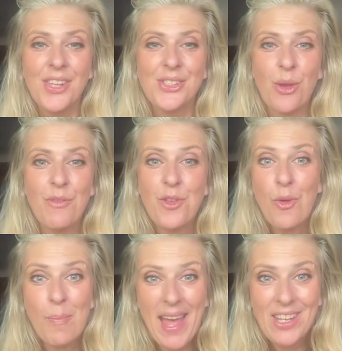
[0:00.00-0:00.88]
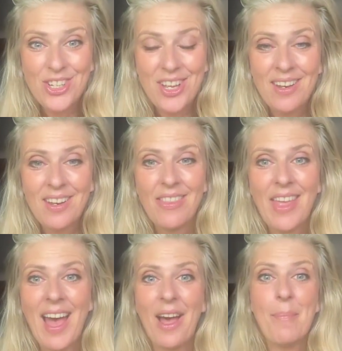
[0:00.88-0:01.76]
So if you imagine
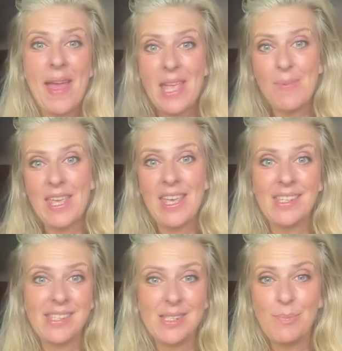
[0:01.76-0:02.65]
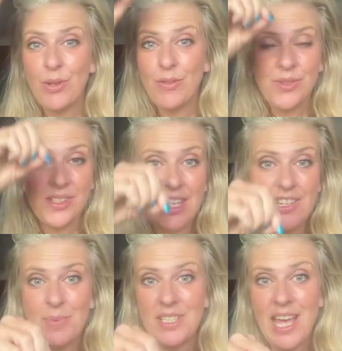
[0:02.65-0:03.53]
that a baby is this beautiful
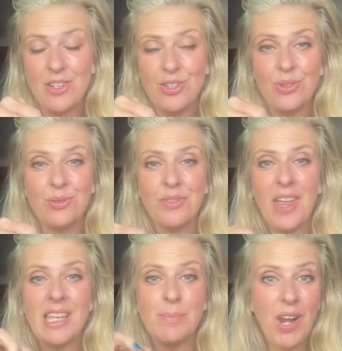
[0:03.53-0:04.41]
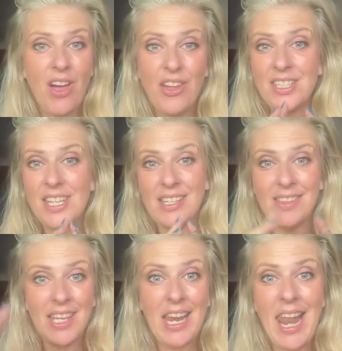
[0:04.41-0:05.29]
seed of potential that is planted
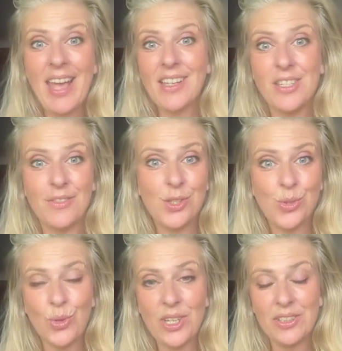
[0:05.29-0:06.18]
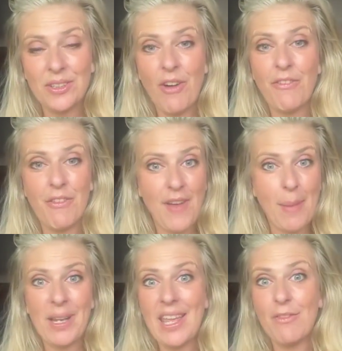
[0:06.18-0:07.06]
in the collective soil of the
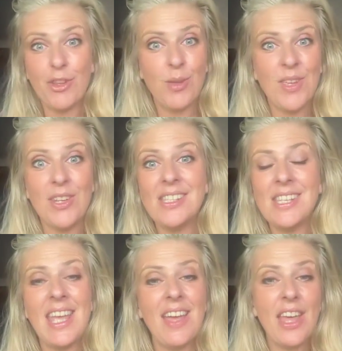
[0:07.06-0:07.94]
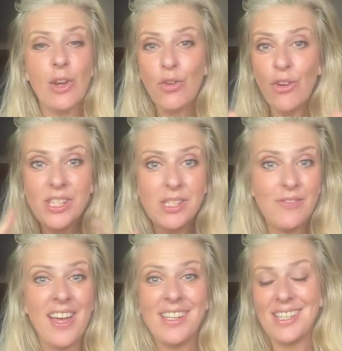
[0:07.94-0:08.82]
family, of the community, and then
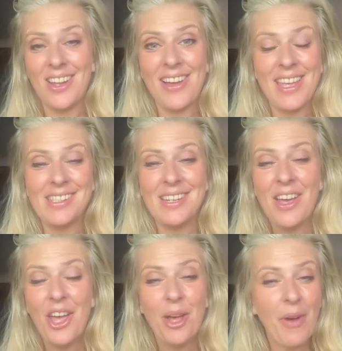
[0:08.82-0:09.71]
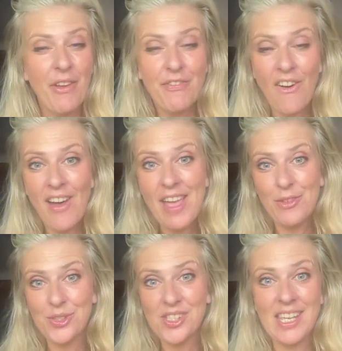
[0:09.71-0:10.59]
cross-fertilized by
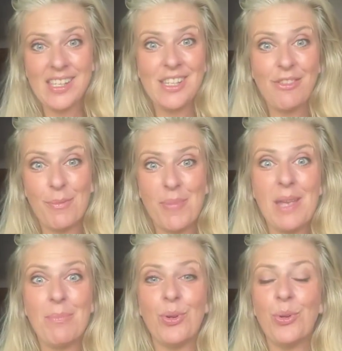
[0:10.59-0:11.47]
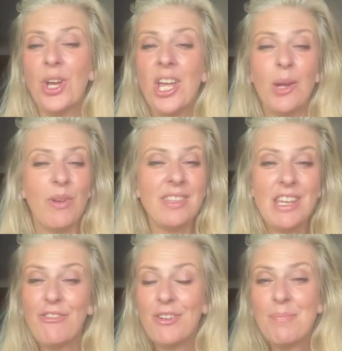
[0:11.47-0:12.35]
5 or 6 different people with
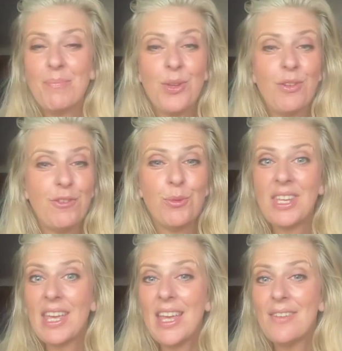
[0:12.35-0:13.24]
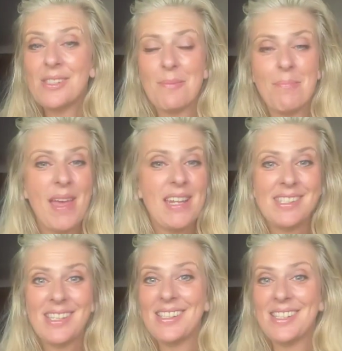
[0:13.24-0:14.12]
different beautiful gifts and
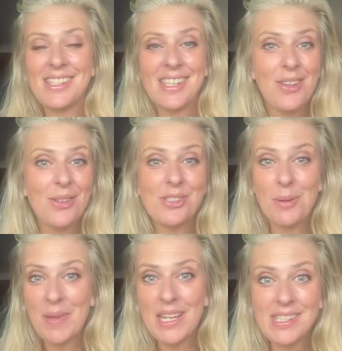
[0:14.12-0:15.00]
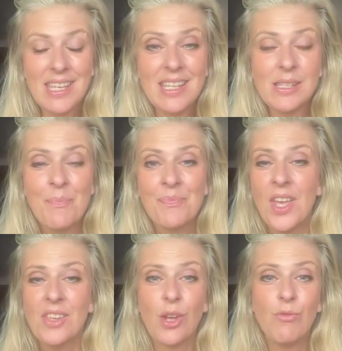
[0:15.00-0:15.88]
medicines and skills and abilities.
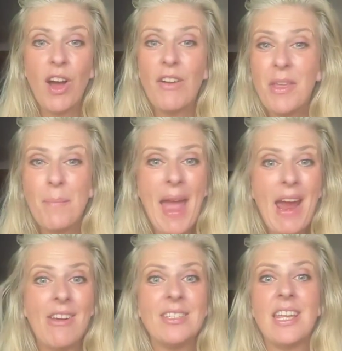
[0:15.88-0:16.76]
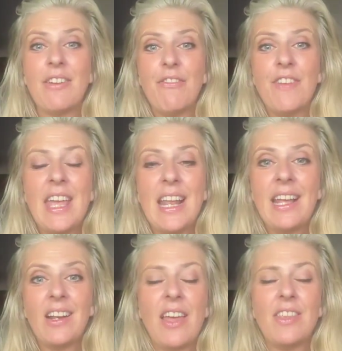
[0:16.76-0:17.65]
So rather than parenting
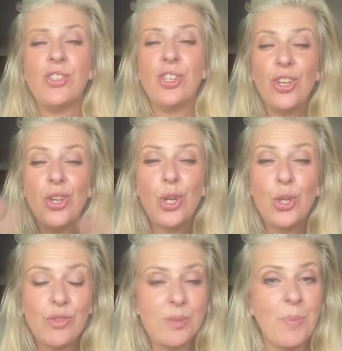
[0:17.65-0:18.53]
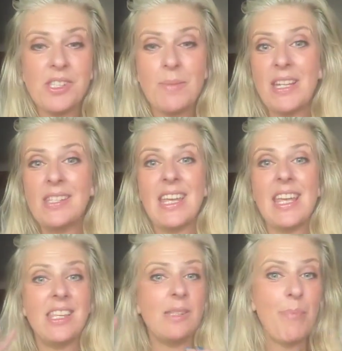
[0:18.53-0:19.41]
feeling like this huge
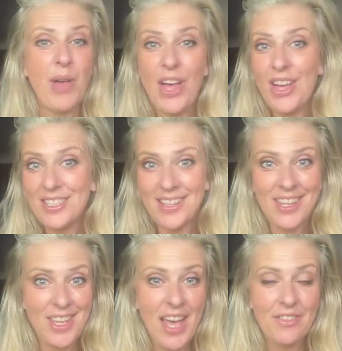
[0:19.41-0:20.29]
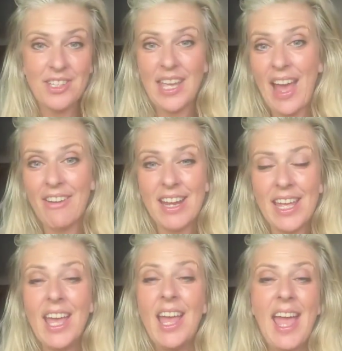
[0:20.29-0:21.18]
responsibility, this burden that you have to
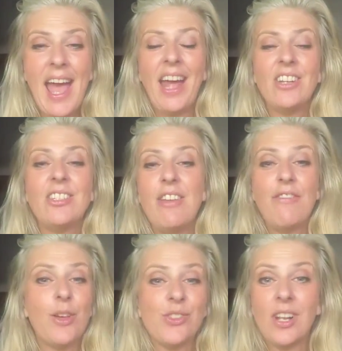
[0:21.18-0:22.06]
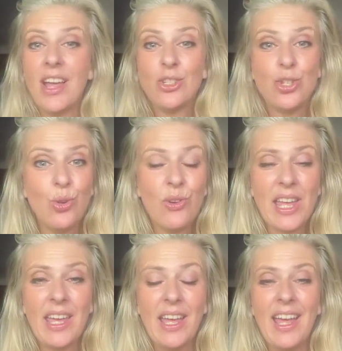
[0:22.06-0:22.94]
carry, it actually feels like
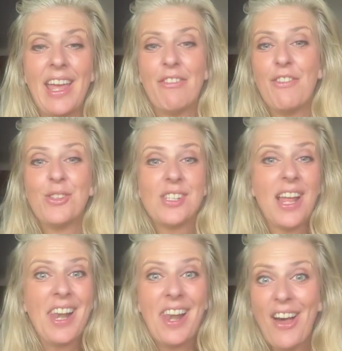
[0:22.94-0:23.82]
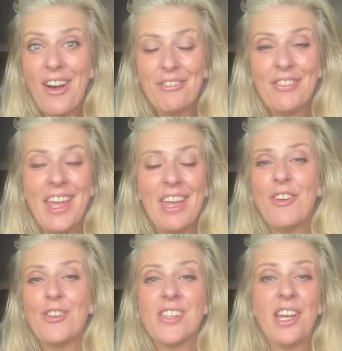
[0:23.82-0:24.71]
joy. It feels like love.
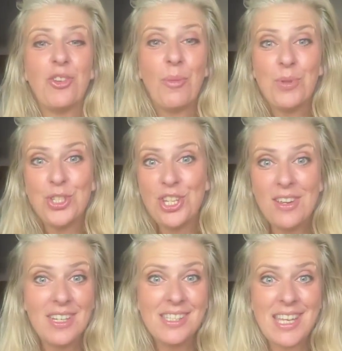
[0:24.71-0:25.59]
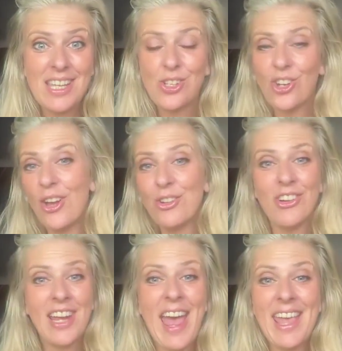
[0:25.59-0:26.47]
It feels like an opportunity to
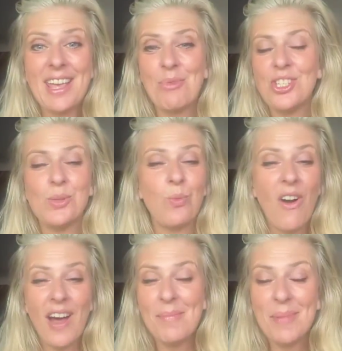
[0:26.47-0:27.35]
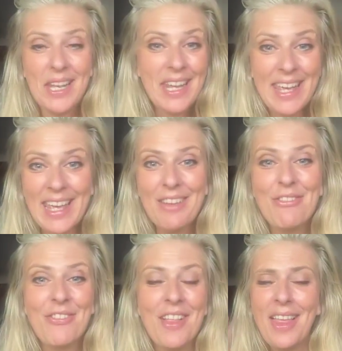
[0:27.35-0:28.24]
co-create, which is what I
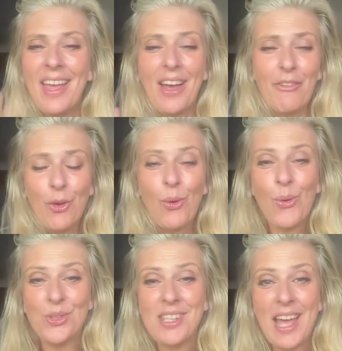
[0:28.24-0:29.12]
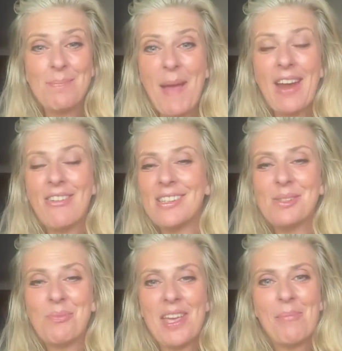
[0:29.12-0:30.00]
believe. Of course, as parents,
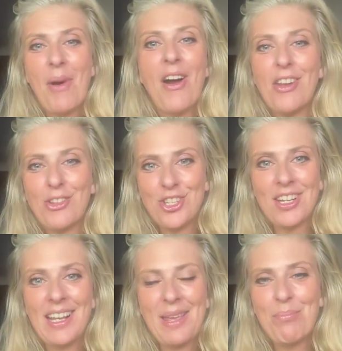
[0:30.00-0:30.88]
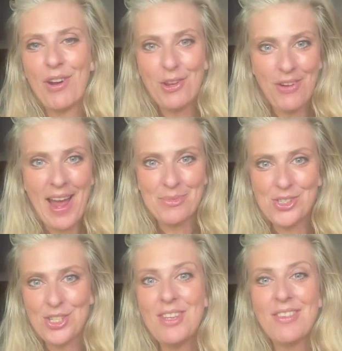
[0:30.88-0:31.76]
we are biologically programmed
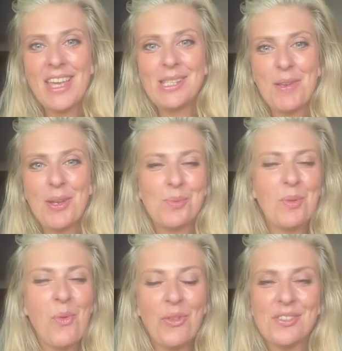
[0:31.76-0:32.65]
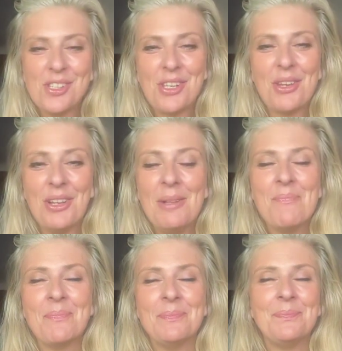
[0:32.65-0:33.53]
to do this because we want to
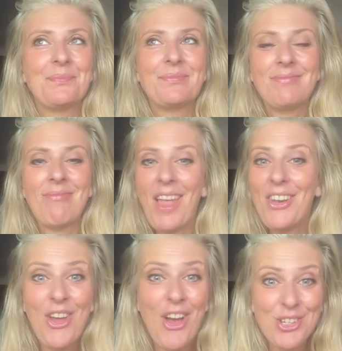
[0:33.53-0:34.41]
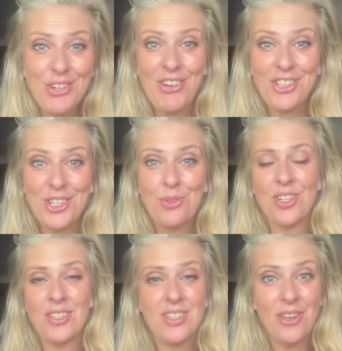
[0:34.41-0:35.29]
nurture our
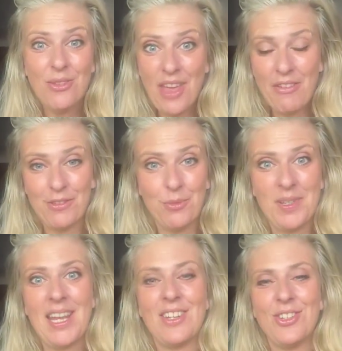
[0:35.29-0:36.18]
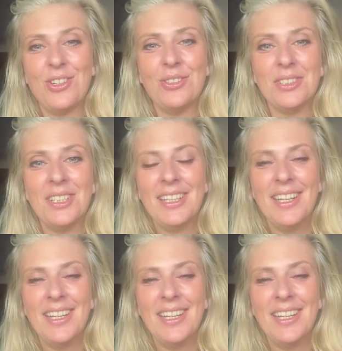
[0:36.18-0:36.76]
children to their full potential,